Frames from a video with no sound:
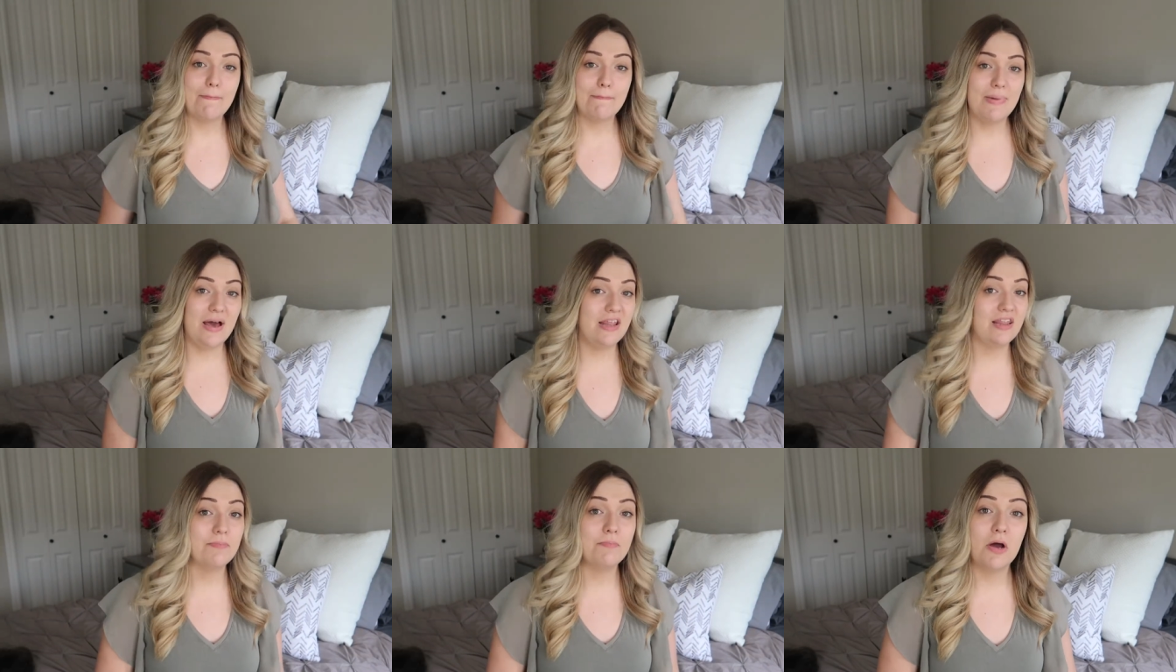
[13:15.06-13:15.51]

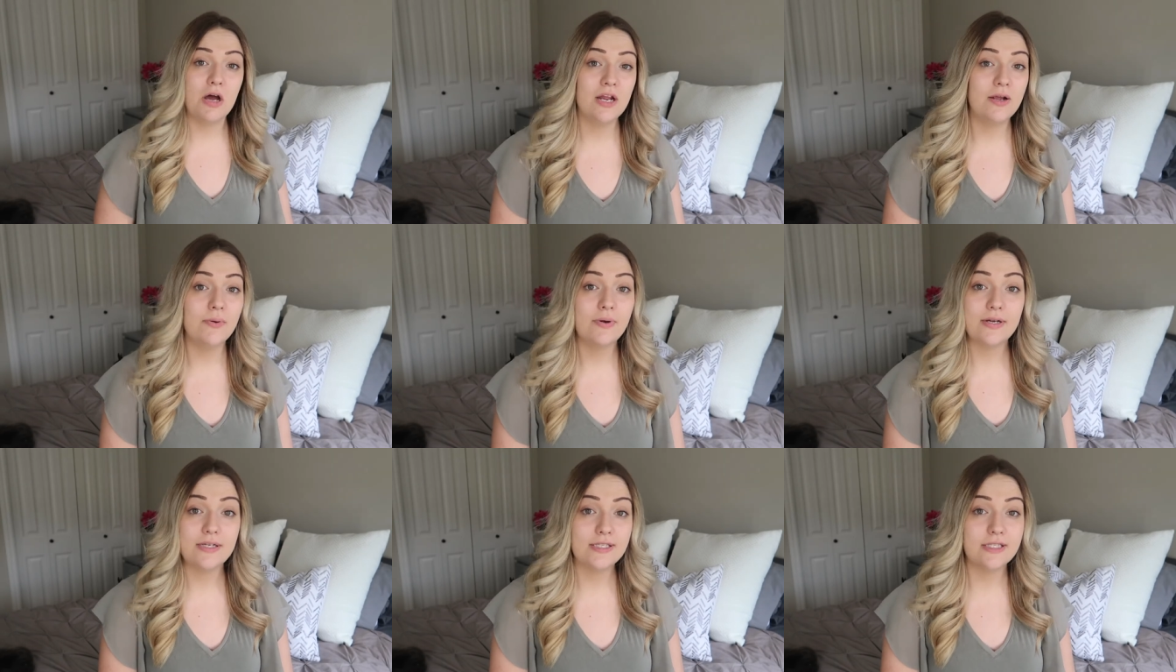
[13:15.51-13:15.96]
Bath and
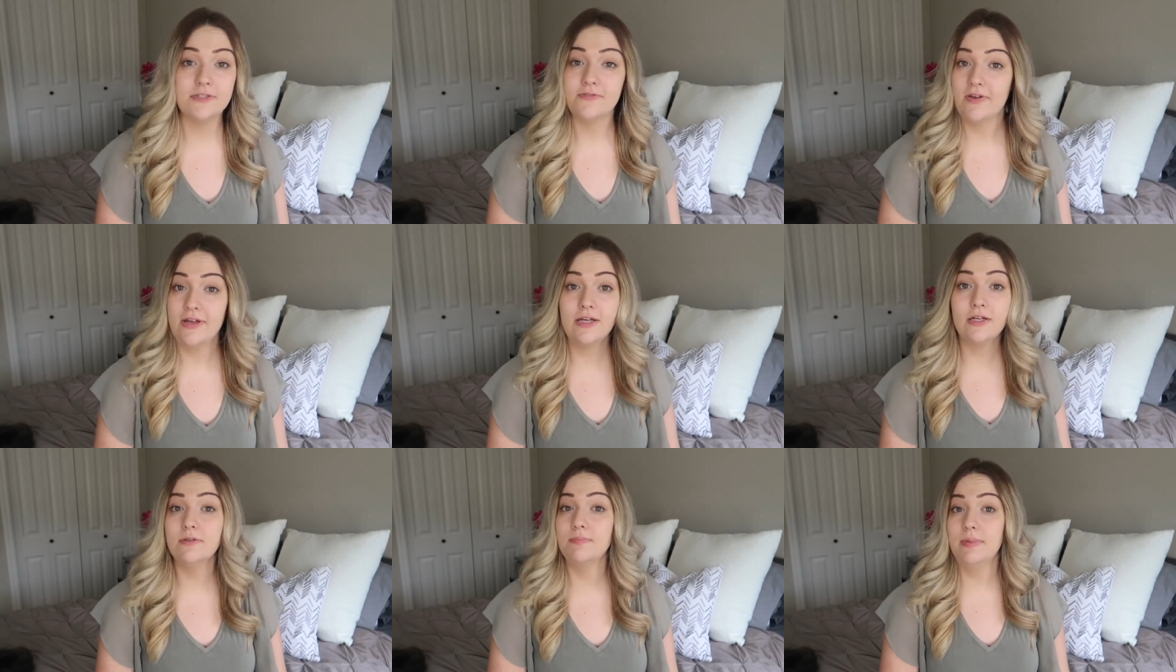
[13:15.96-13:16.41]
Body Works, it's
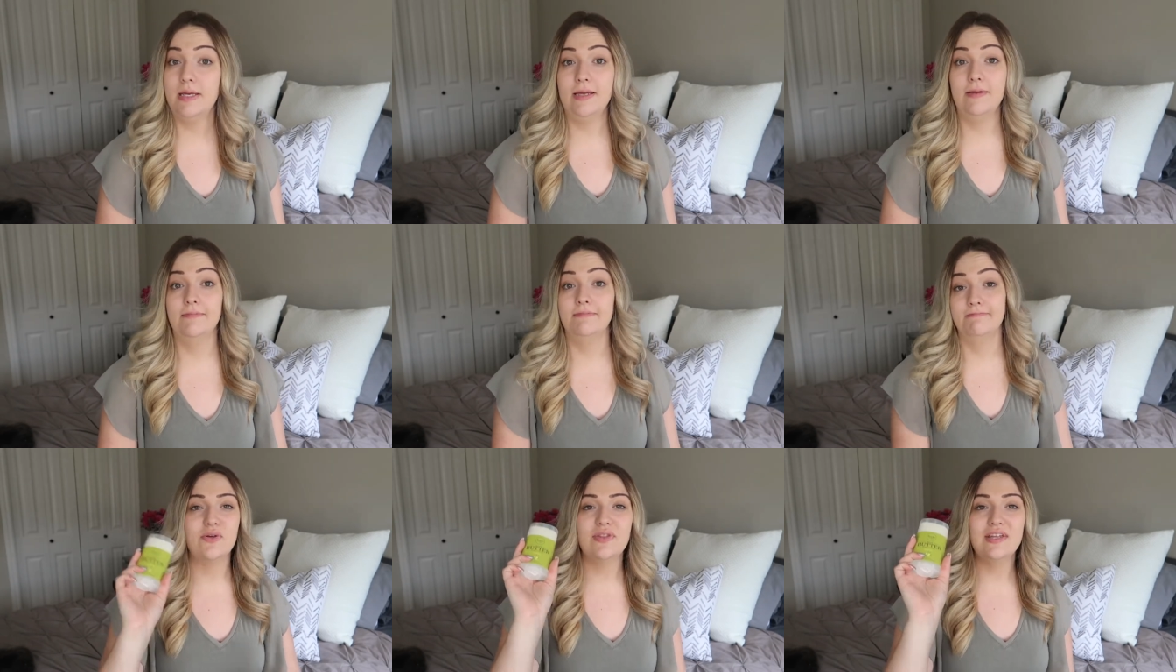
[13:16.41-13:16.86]
failed
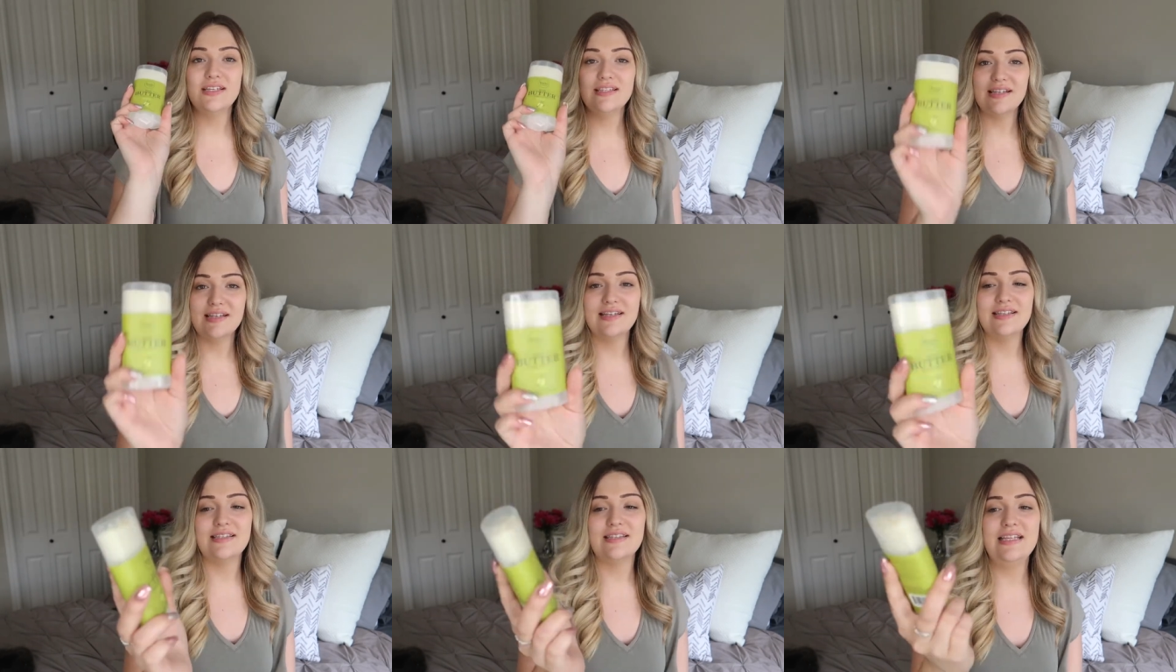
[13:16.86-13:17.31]
me. So this
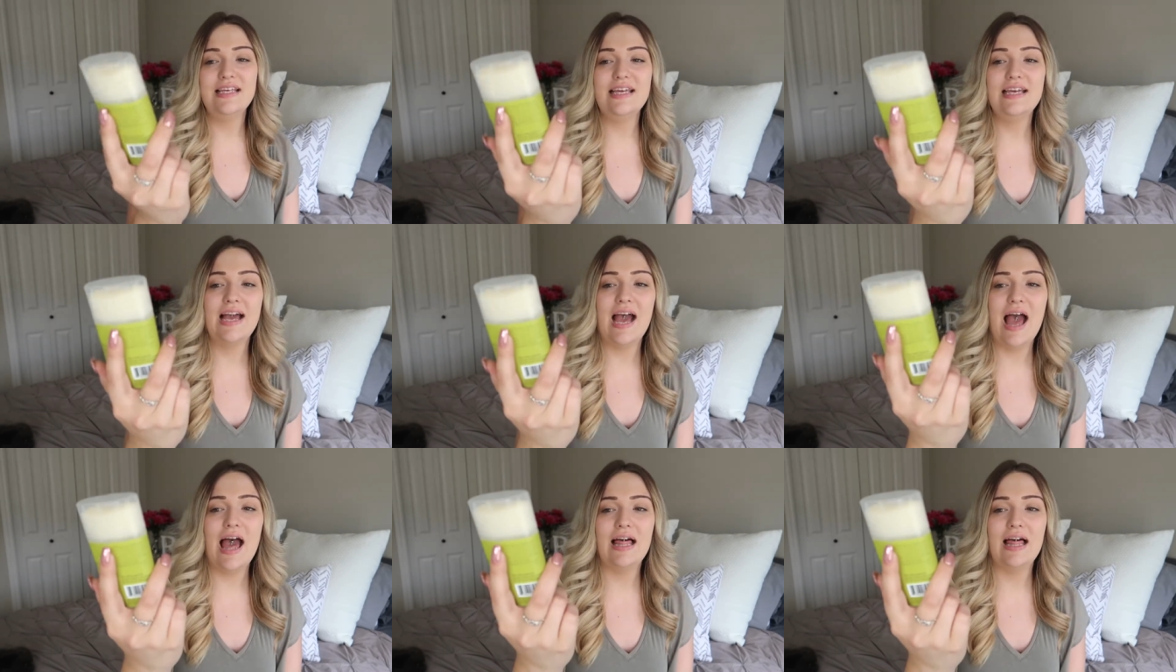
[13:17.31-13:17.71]
is the,